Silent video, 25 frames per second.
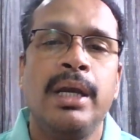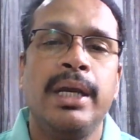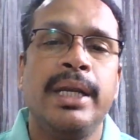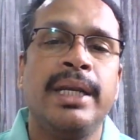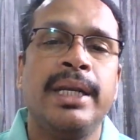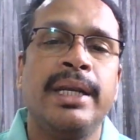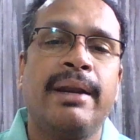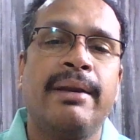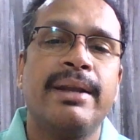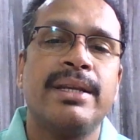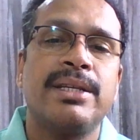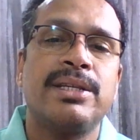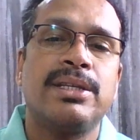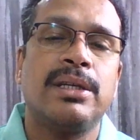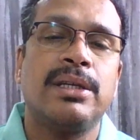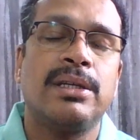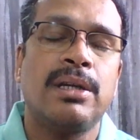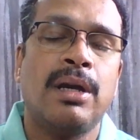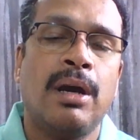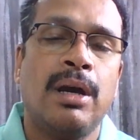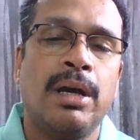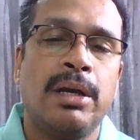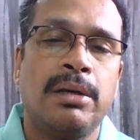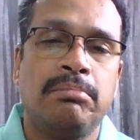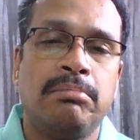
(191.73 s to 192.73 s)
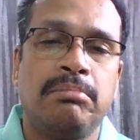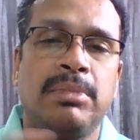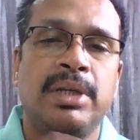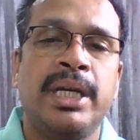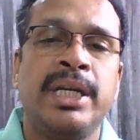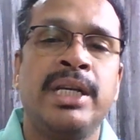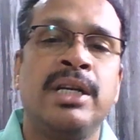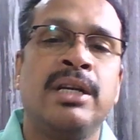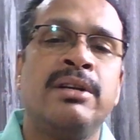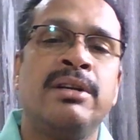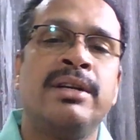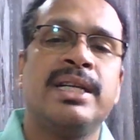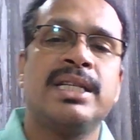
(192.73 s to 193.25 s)
ingression or
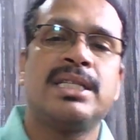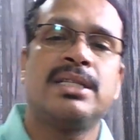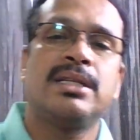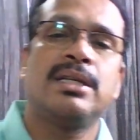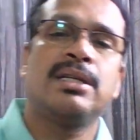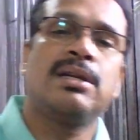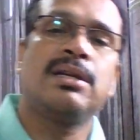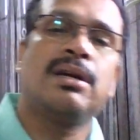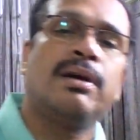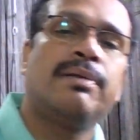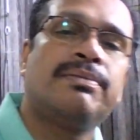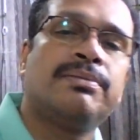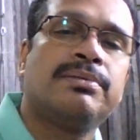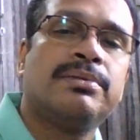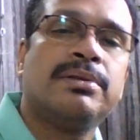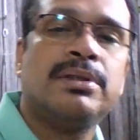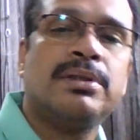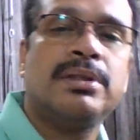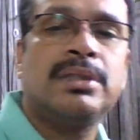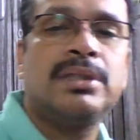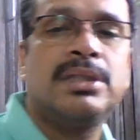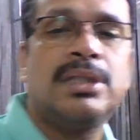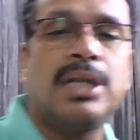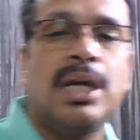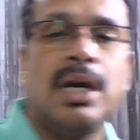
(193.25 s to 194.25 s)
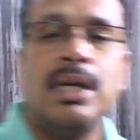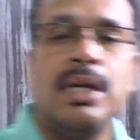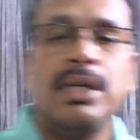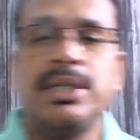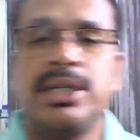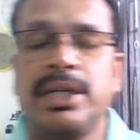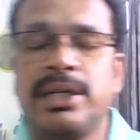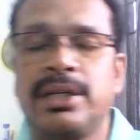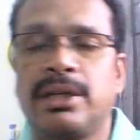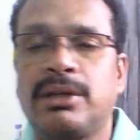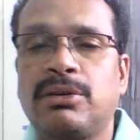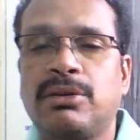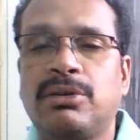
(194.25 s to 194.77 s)
inundation of salt
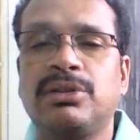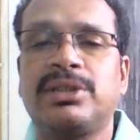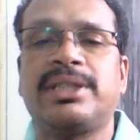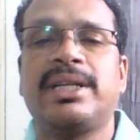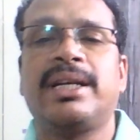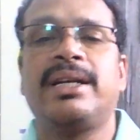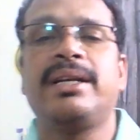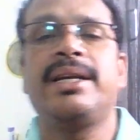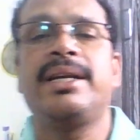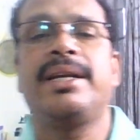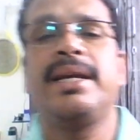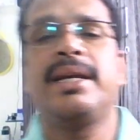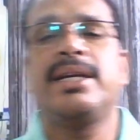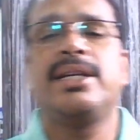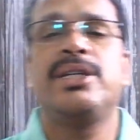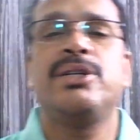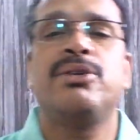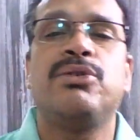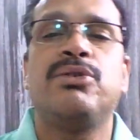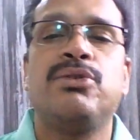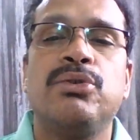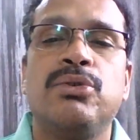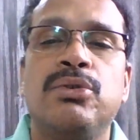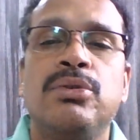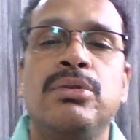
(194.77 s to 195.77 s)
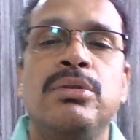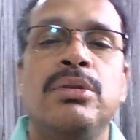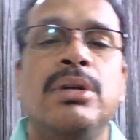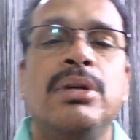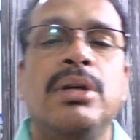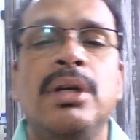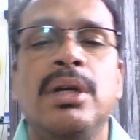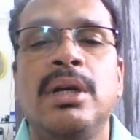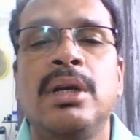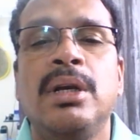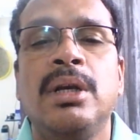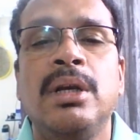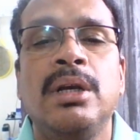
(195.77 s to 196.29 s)
in the coastal area due to
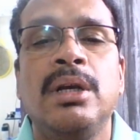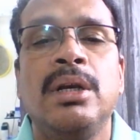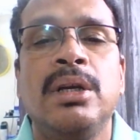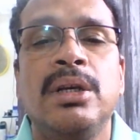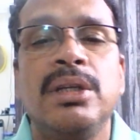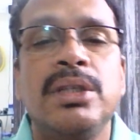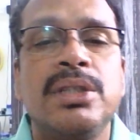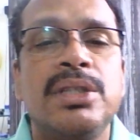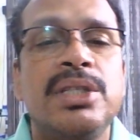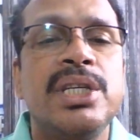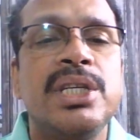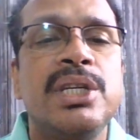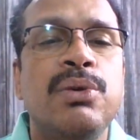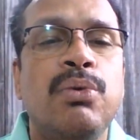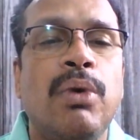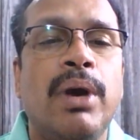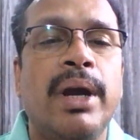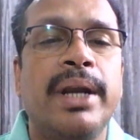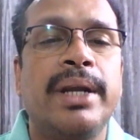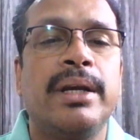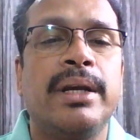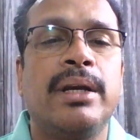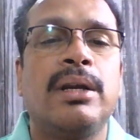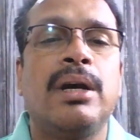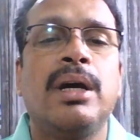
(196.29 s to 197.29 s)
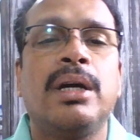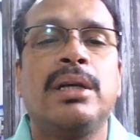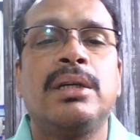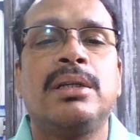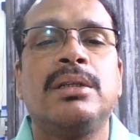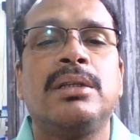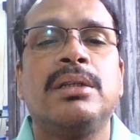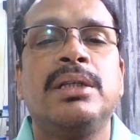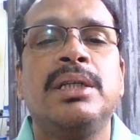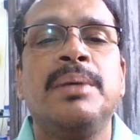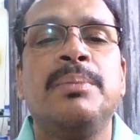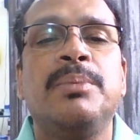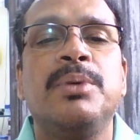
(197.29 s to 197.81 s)
seawater or
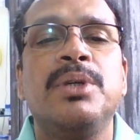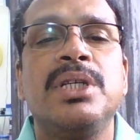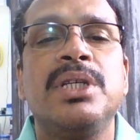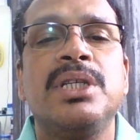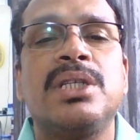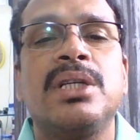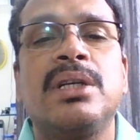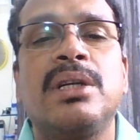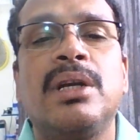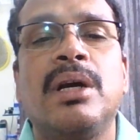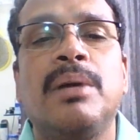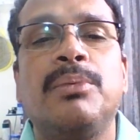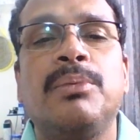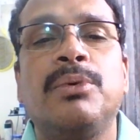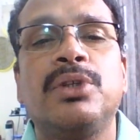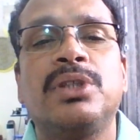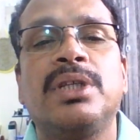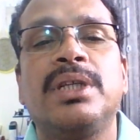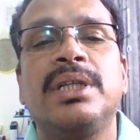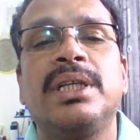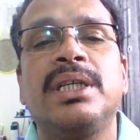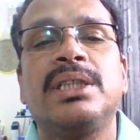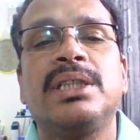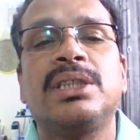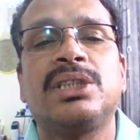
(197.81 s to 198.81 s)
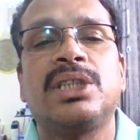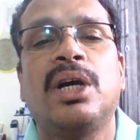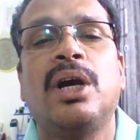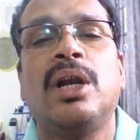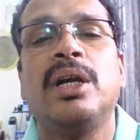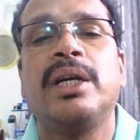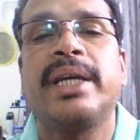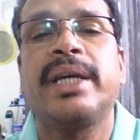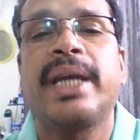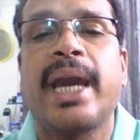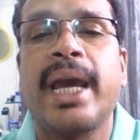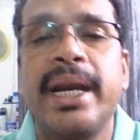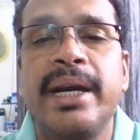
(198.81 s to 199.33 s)
deposition of oceanic
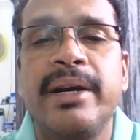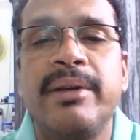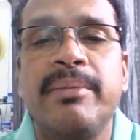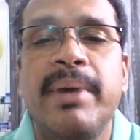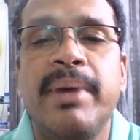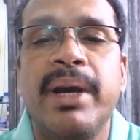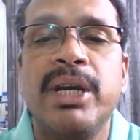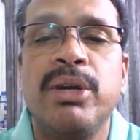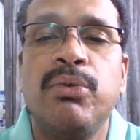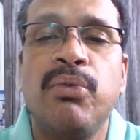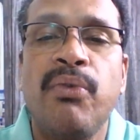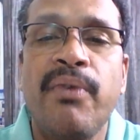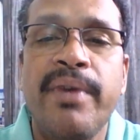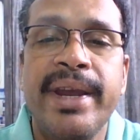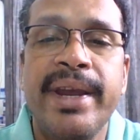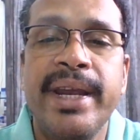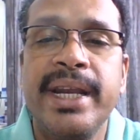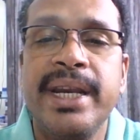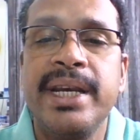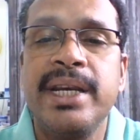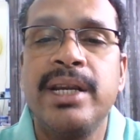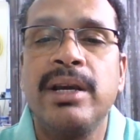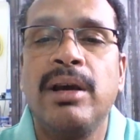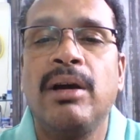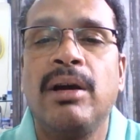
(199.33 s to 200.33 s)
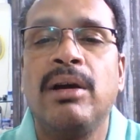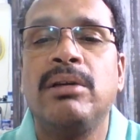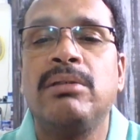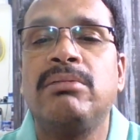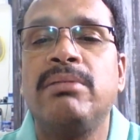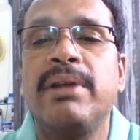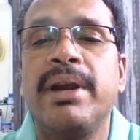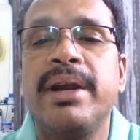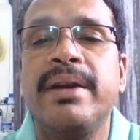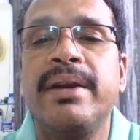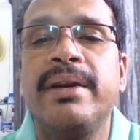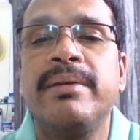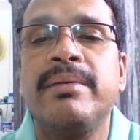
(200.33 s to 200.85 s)
salt carried by wind or
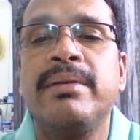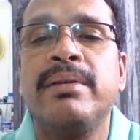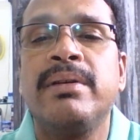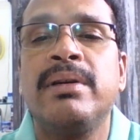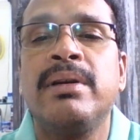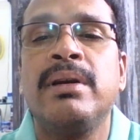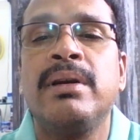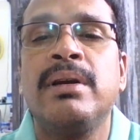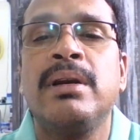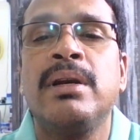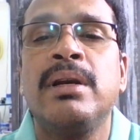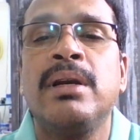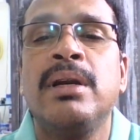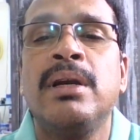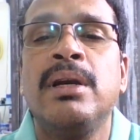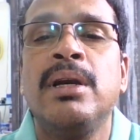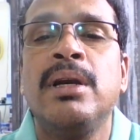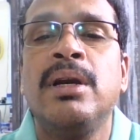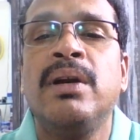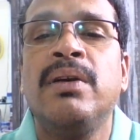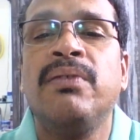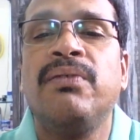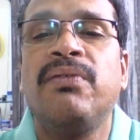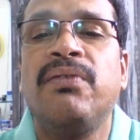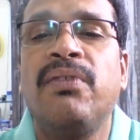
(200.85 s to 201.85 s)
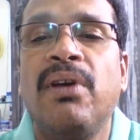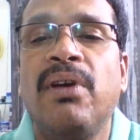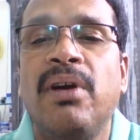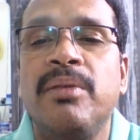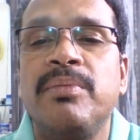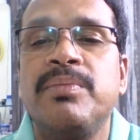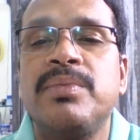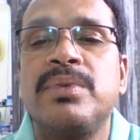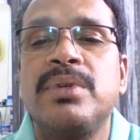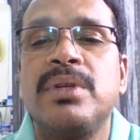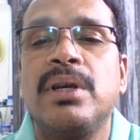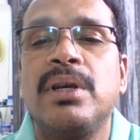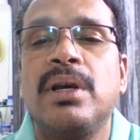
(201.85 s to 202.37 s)
rain
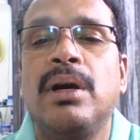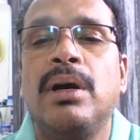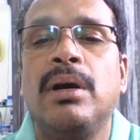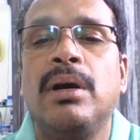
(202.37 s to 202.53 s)
forms